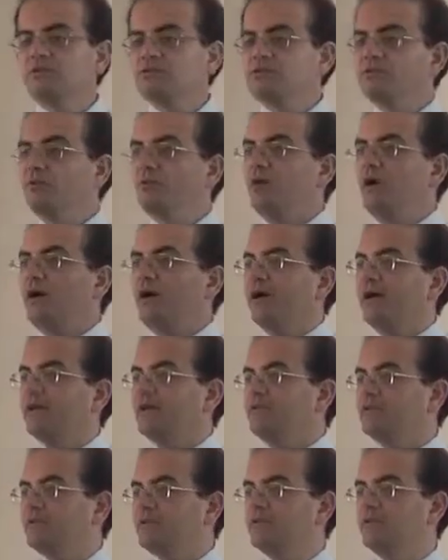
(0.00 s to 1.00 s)
are so
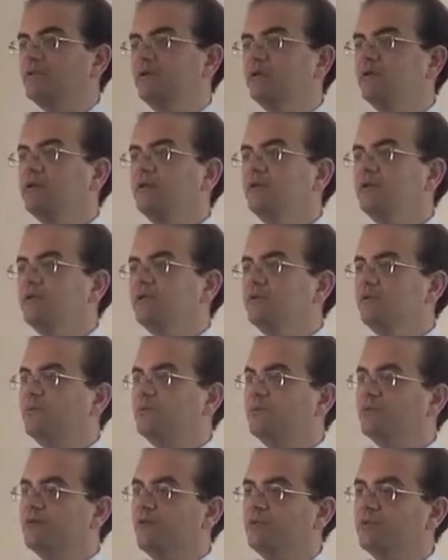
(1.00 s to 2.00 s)
high, even
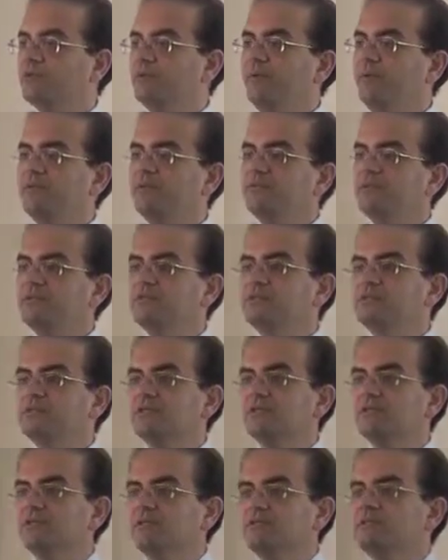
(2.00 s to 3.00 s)
with all the penalties
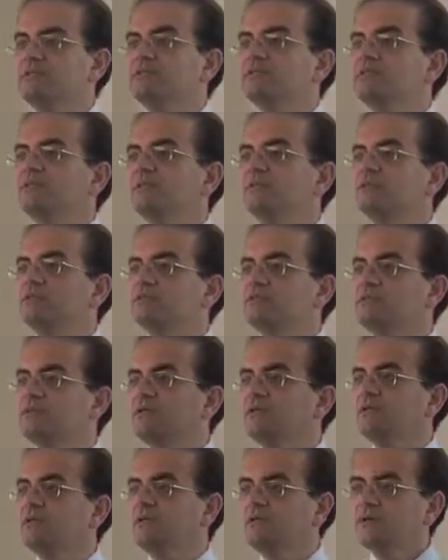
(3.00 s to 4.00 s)
in our system, you
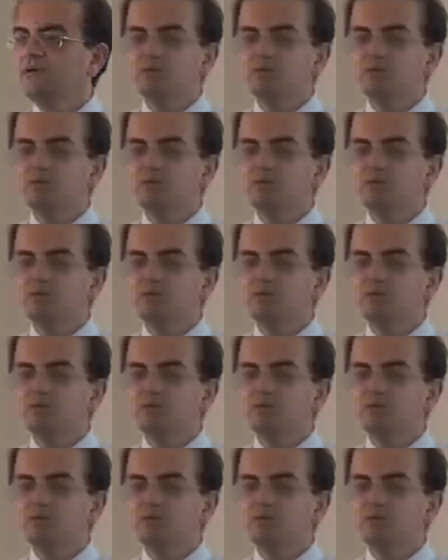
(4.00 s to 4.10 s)
see